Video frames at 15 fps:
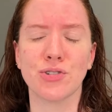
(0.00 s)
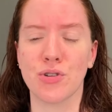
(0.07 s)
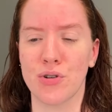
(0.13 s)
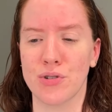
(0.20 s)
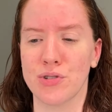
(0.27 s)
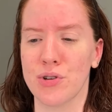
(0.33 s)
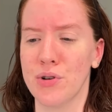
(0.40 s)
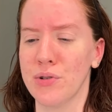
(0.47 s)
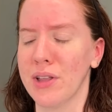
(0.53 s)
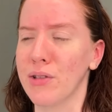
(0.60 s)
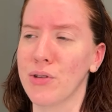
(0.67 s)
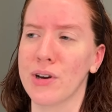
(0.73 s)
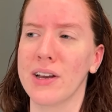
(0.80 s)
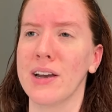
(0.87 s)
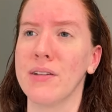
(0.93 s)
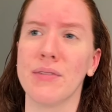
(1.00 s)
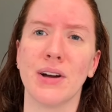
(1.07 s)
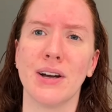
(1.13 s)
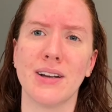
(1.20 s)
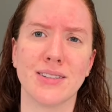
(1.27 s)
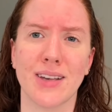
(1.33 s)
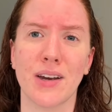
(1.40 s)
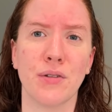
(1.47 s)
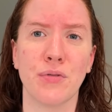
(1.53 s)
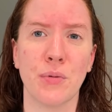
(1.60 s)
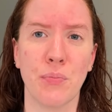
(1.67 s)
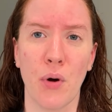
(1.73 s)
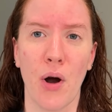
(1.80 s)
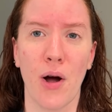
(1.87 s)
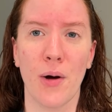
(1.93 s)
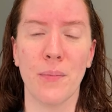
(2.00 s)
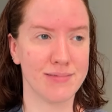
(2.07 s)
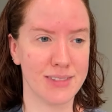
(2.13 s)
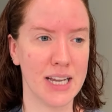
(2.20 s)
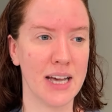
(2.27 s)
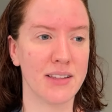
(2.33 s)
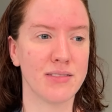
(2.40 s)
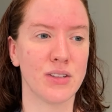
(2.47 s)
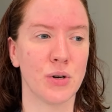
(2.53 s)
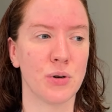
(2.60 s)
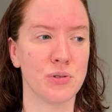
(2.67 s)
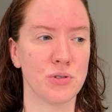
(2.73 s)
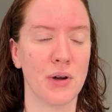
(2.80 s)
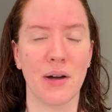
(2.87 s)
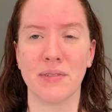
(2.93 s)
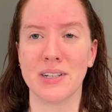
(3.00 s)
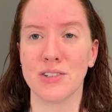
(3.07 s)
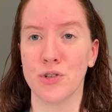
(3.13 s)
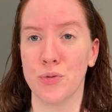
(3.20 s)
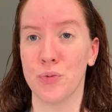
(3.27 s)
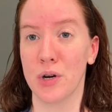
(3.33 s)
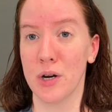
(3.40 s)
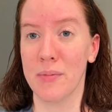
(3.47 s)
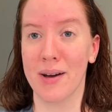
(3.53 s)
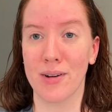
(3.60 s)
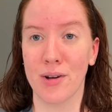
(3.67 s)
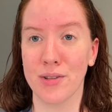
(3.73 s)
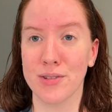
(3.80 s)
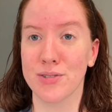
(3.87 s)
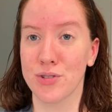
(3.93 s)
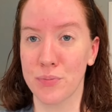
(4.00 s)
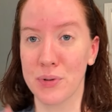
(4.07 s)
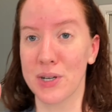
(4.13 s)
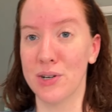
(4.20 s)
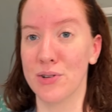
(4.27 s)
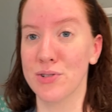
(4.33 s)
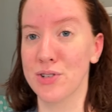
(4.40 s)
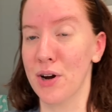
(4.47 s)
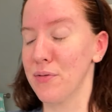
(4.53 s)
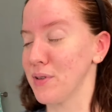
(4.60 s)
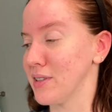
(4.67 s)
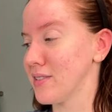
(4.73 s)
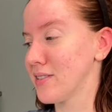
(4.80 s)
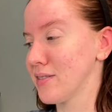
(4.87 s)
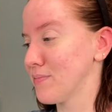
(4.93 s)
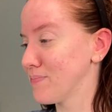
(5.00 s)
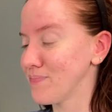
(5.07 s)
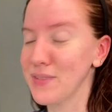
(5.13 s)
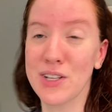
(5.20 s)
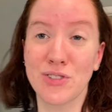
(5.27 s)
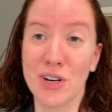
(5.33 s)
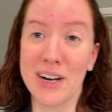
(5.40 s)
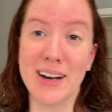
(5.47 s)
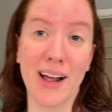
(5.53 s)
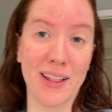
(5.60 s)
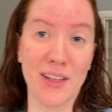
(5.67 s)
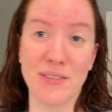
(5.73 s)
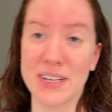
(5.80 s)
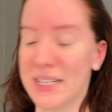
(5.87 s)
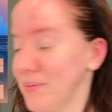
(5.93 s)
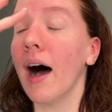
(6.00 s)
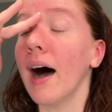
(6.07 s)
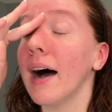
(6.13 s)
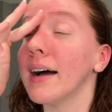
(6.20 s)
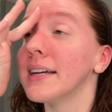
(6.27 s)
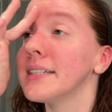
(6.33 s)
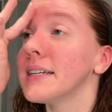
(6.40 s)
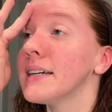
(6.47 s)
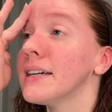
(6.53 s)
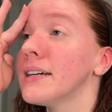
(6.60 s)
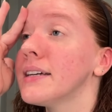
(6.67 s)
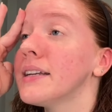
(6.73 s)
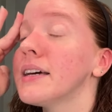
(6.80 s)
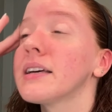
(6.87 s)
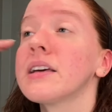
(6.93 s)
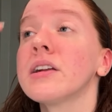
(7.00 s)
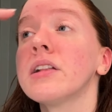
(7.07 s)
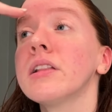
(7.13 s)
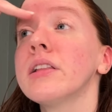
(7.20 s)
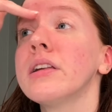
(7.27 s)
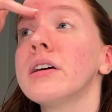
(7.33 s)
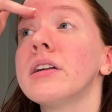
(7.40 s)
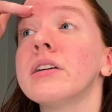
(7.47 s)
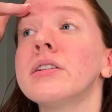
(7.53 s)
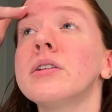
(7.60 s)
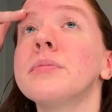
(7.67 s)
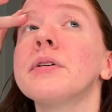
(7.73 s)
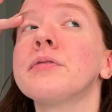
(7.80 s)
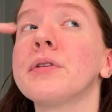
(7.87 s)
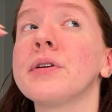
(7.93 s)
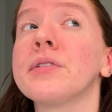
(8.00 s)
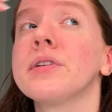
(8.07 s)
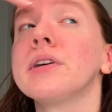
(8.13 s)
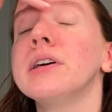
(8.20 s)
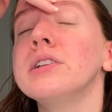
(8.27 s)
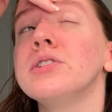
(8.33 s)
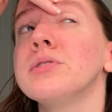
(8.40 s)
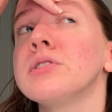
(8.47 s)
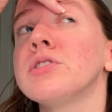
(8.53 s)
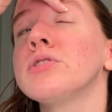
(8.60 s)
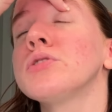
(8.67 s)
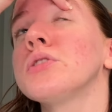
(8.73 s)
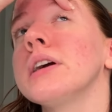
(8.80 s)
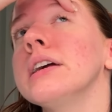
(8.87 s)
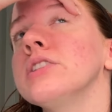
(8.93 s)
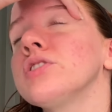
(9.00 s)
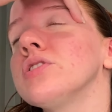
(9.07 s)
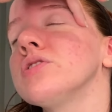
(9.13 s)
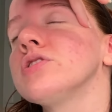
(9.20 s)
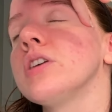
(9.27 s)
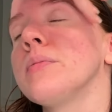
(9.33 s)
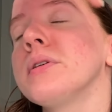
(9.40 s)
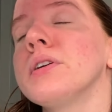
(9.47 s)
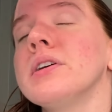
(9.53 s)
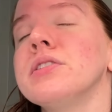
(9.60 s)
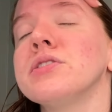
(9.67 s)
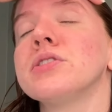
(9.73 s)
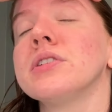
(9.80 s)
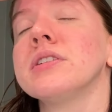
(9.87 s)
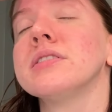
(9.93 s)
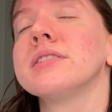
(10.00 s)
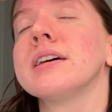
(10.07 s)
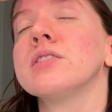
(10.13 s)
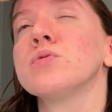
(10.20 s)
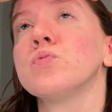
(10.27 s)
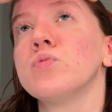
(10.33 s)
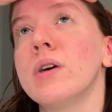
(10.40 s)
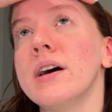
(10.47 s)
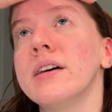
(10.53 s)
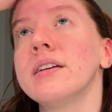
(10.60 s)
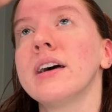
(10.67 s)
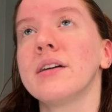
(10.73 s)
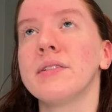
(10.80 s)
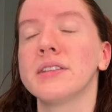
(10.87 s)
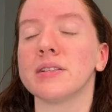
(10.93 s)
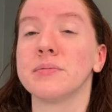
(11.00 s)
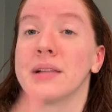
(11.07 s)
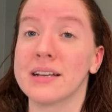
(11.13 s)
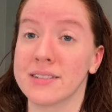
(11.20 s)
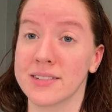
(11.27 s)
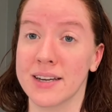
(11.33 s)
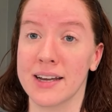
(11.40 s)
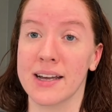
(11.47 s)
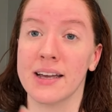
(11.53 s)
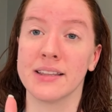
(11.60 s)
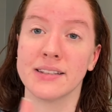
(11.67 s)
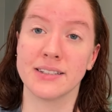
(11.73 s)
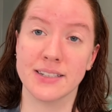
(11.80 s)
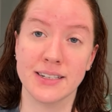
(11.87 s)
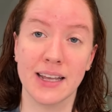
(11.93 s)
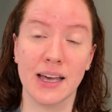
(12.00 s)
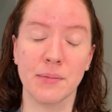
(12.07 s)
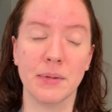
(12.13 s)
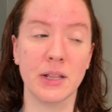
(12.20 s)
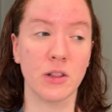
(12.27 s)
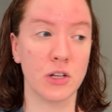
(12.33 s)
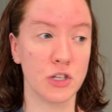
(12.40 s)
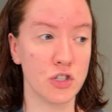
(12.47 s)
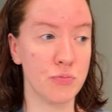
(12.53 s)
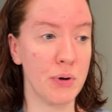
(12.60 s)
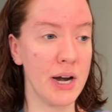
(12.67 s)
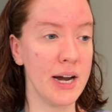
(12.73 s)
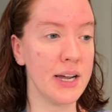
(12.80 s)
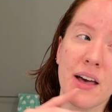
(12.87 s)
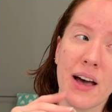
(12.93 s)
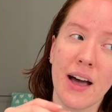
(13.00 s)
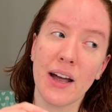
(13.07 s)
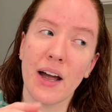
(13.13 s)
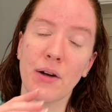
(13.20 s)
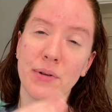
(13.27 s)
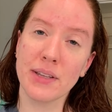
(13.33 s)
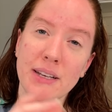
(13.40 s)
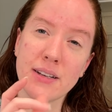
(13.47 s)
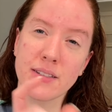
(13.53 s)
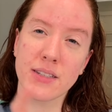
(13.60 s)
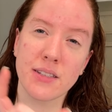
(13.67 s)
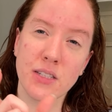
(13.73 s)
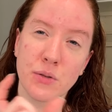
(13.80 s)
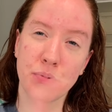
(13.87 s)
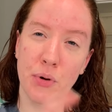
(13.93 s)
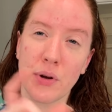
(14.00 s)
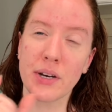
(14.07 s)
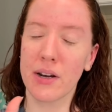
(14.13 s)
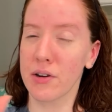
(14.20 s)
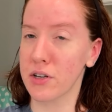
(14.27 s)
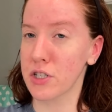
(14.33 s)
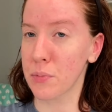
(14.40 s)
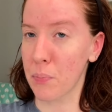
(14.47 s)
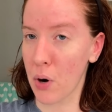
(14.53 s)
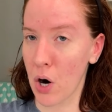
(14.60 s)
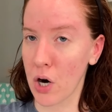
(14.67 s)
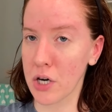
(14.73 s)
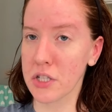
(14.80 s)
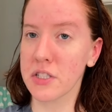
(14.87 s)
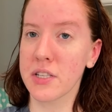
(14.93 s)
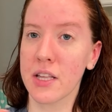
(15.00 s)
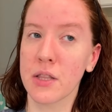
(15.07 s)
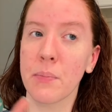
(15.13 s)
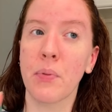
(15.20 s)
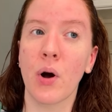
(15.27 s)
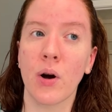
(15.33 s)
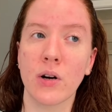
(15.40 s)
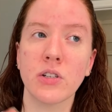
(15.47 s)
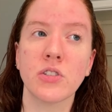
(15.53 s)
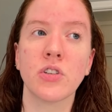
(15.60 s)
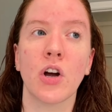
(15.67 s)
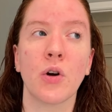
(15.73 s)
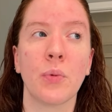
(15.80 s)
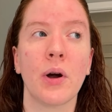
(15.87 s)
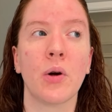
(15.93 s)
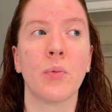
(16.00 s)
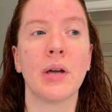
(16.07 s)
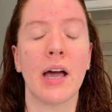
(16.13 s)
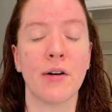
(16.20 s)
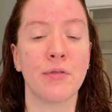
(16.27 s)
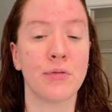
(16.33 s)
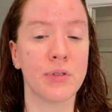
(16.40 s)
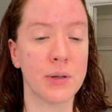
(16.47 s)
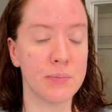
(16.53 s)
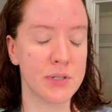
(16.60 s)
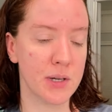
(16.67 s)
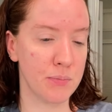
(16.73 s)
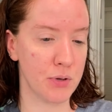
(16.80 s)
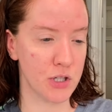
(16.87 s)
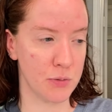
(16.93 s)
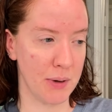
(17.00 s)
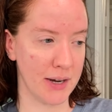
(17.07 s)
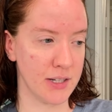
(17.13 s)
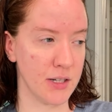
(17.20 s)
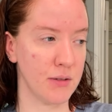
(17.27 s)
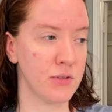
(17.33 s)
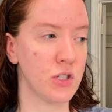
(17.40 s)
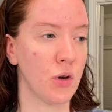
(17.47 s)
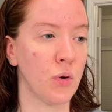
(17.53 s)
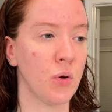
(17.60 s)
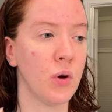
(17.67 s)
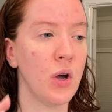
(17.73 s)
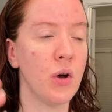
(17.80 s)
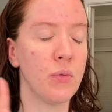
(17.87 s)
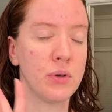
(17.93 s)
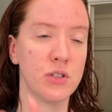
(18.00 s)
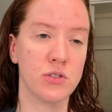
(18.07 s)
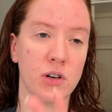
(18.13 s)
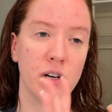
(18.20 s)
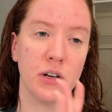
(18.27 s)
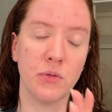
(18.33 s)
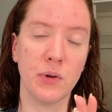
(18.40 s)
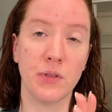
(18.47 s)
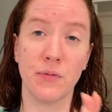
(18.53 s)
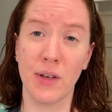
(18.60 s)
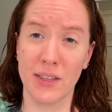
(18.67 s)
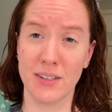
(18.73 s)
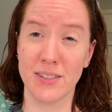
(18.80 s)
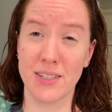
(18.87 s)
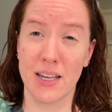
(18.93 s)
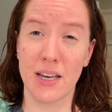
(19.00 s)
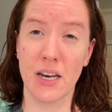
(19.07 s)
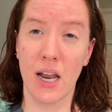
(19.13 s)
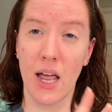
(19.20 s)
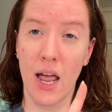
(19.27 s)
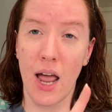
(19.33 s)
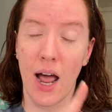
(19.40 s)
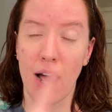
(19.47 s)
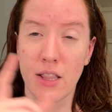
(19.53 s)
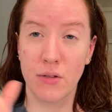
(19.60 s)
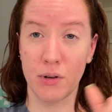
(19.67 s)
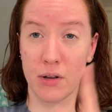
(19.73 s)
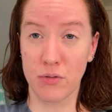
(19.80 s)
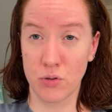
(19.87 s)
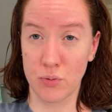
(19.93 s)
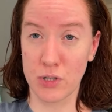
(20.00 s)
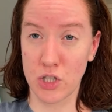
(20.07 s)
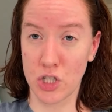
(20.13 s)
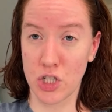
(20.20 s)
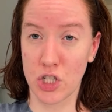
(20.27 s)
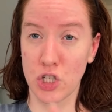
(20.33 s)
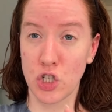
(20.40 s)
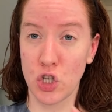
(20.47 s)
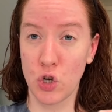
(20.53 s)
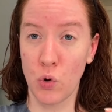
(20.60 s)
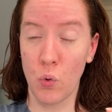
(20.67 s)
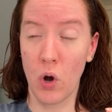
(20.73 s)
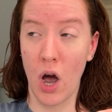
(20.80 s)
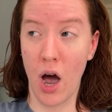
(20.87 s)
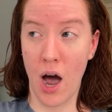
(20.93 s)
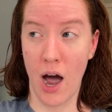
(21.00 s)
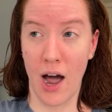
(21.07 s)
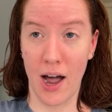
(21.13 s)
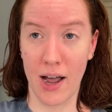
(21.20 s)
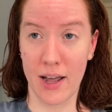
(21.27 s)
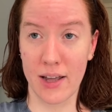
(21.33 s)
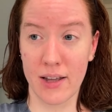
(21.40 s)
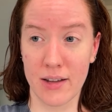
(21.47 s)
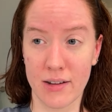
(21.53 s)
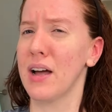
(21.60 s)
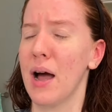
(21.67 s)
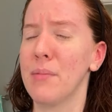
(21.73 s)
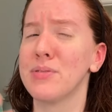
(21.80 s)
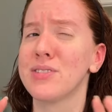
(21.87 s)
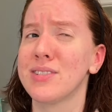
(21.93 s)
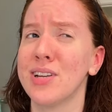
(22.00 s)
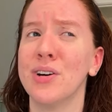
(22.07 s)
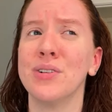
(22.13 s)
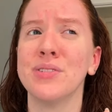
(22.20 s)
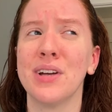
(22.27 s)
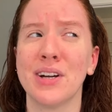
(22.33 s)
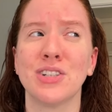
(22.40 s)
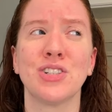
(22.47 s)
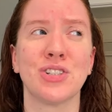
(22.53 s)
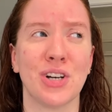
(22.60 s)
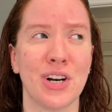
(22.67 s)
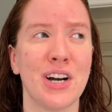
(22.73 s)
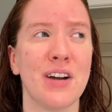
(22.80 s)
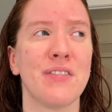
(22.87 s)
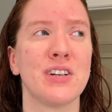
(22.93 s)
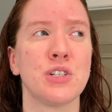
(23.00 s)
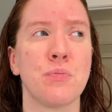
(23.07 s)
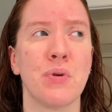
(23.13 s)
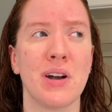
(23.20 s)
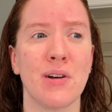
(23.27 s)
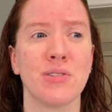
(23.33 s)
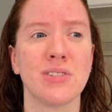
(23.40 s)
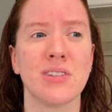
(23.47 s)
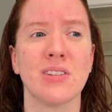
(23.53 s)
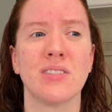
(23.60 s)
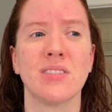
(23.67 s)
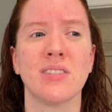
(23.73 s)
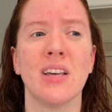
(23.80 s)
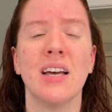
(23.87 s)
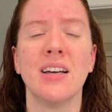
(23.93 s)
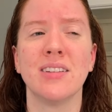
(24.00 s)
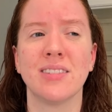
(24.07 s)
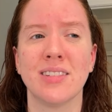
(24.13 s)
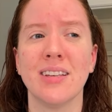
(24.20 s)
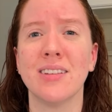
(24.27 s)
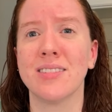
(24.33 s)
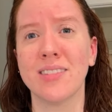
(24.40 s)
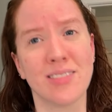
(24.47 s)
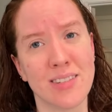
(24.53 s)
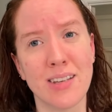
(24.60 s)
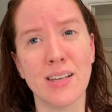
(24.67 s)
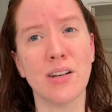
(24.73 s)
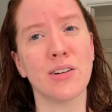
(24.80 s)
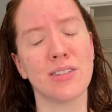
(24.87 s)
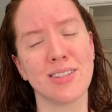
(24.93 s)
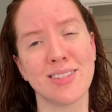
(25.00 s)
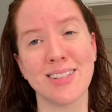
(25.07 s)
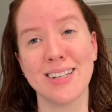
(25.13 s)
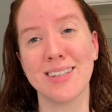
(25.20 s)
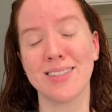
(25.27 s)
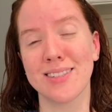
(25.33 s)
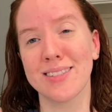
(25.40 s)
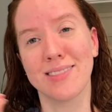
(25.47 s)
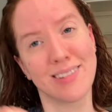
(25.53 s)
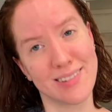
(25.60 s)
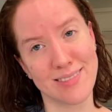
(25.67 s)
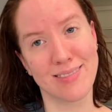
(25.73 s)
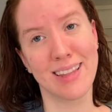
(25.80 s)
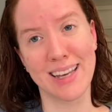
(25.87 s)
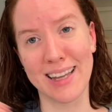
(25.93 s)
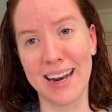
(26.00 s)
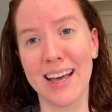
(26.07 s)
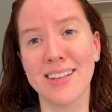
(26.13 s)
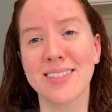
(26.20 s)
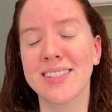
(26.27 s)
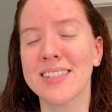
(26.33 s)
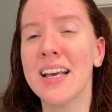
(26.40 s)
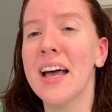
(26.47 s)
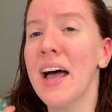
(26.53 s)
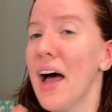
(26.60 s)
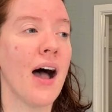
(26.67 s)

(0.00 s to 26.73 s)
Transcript: also. Like, they're getting very excited for prom, yet they're also having to worry about all the superhero stuff. It's It's great. I love it. I did get a little bit further into A Strange and Stubborn Endurance as well. I read some last night and then today on my lunch break. I realized this is broken down into parts, and the parts are where we have flips in perspective. So we started with Velison and then we have switched to Kai. I'm still not sure if I should pronounce this C as a C or the C as like an S.